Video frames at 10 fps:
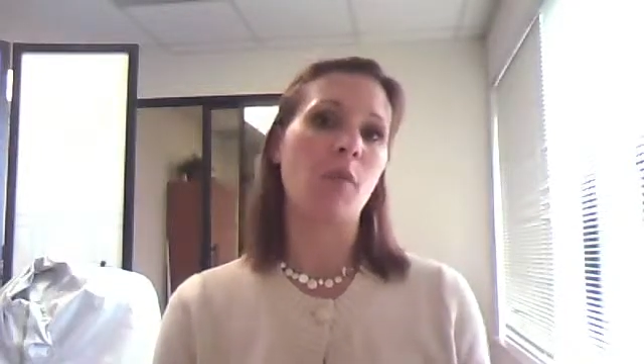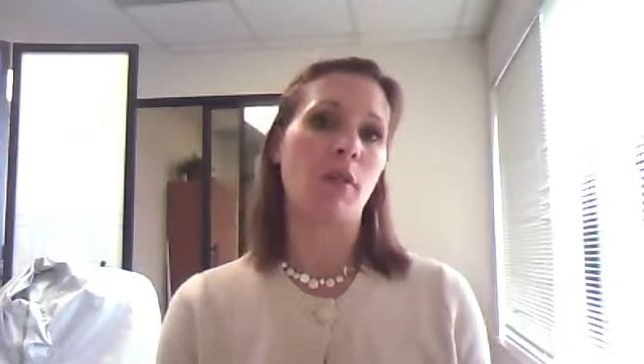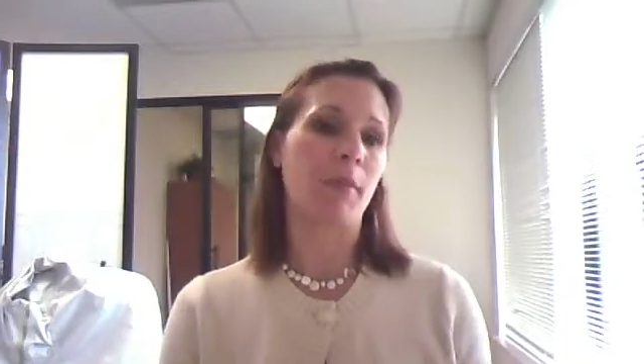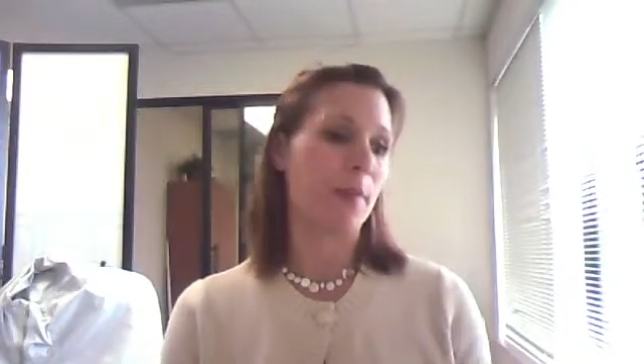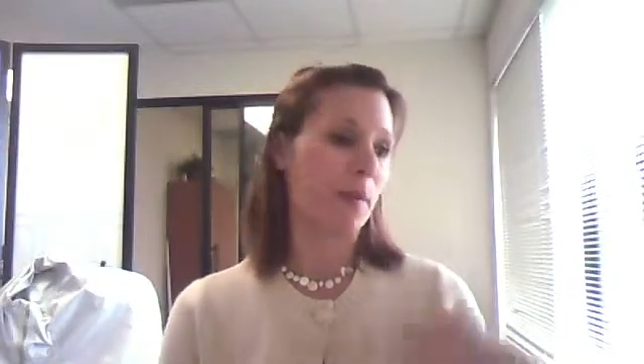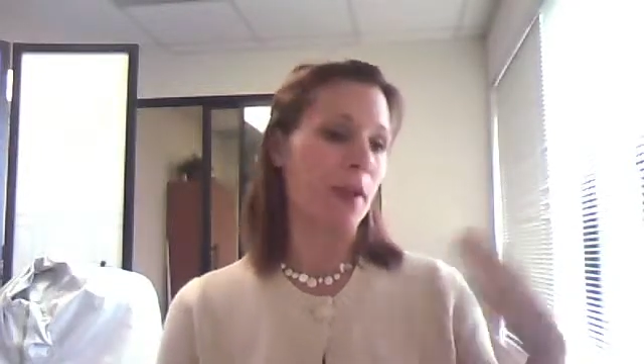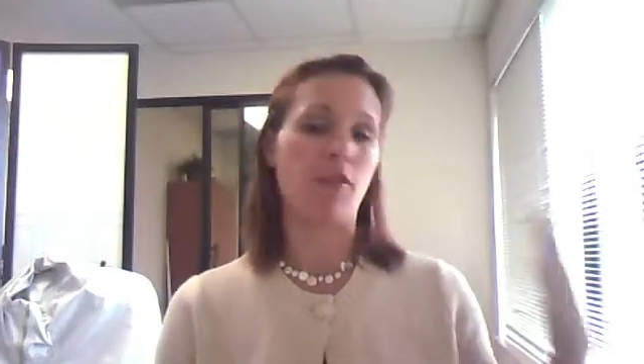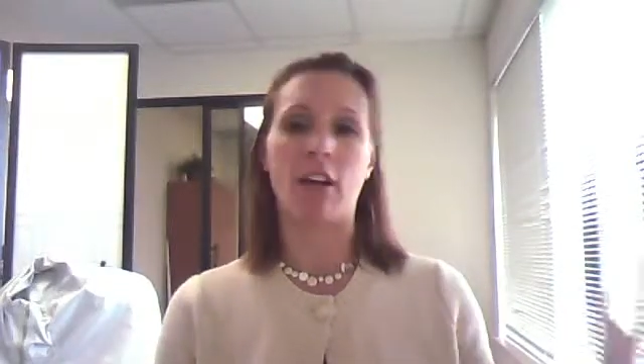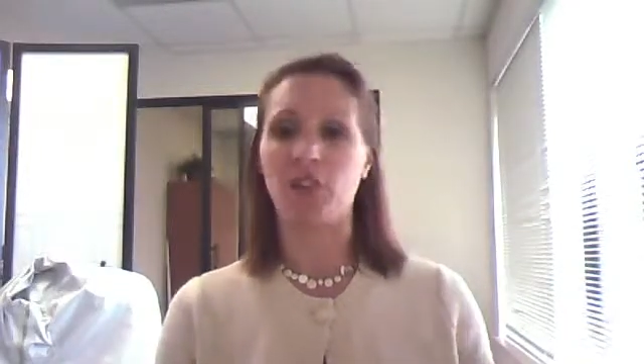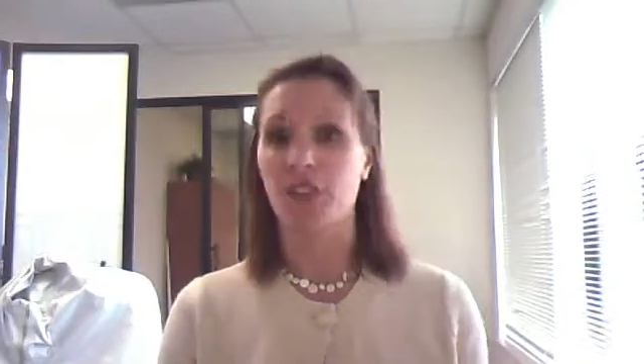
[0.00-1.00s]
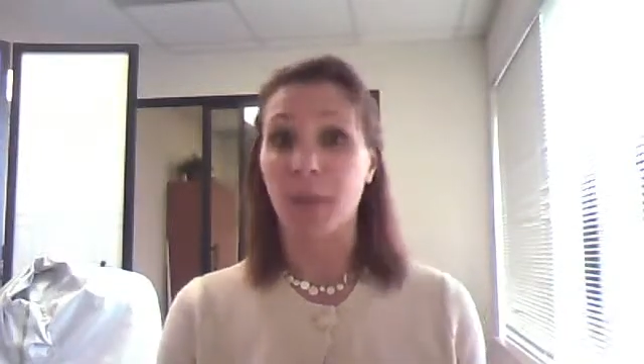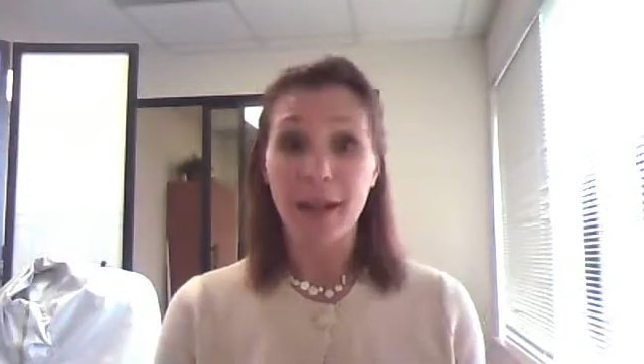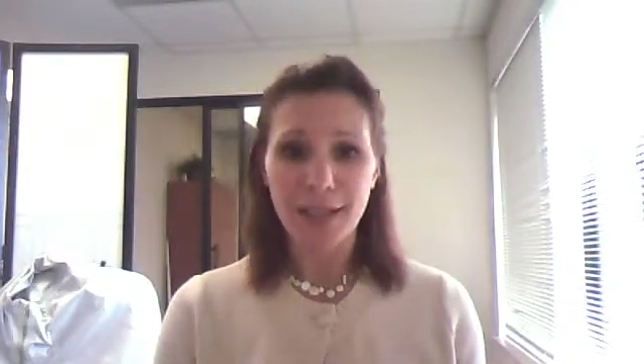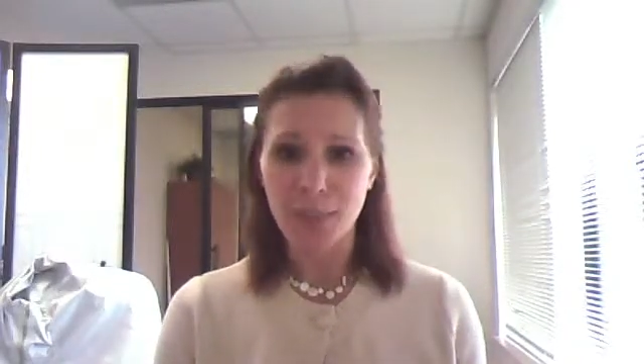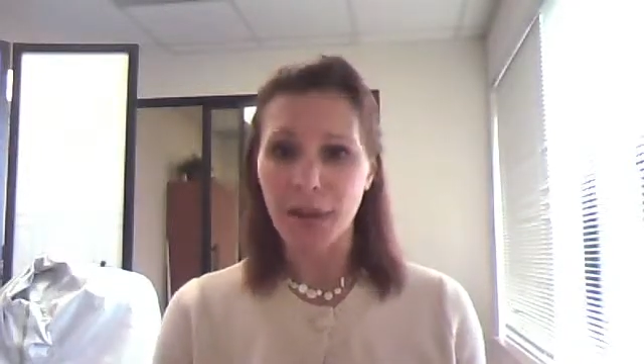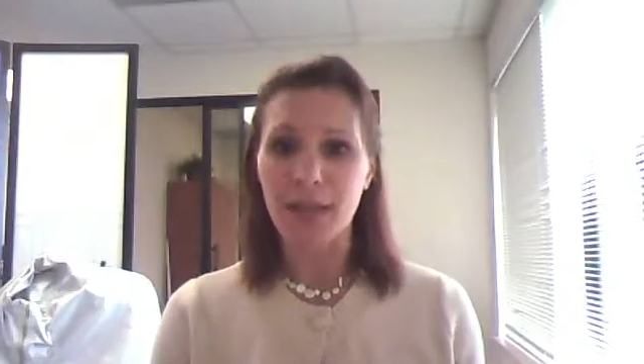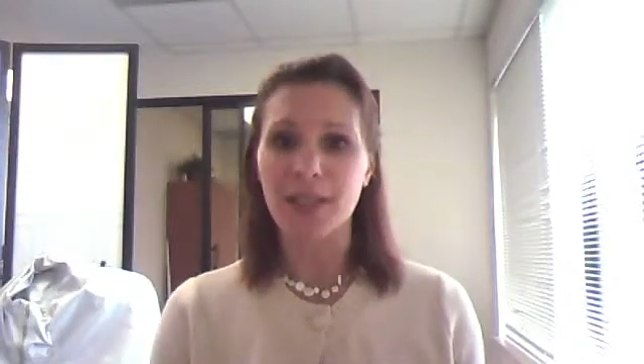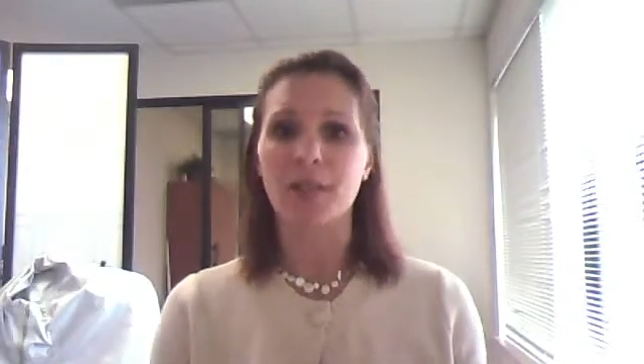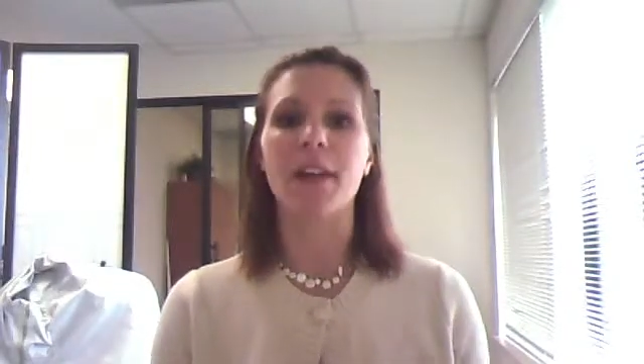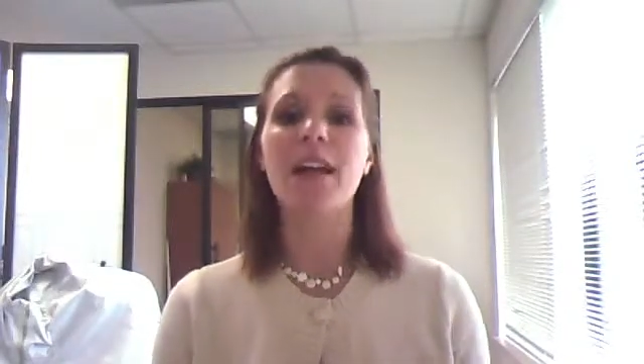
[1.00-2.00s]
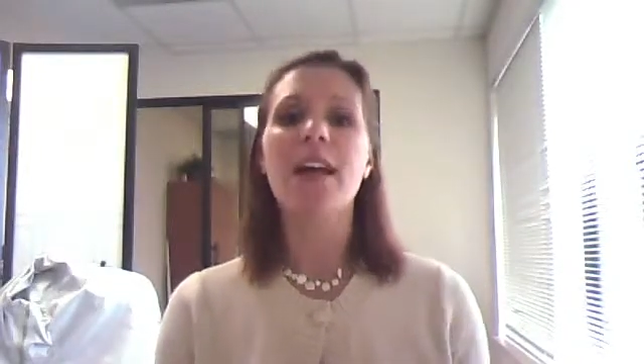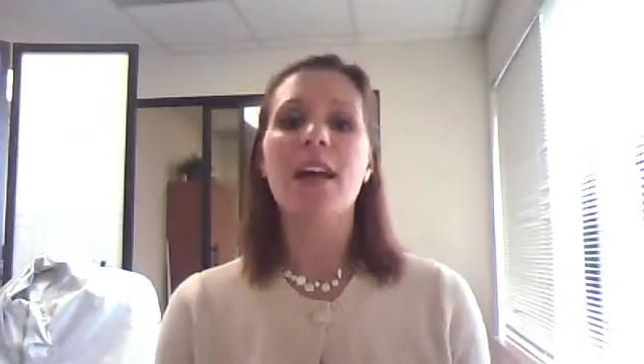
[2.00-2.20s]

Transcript: or maybe be grouchy to my husband, or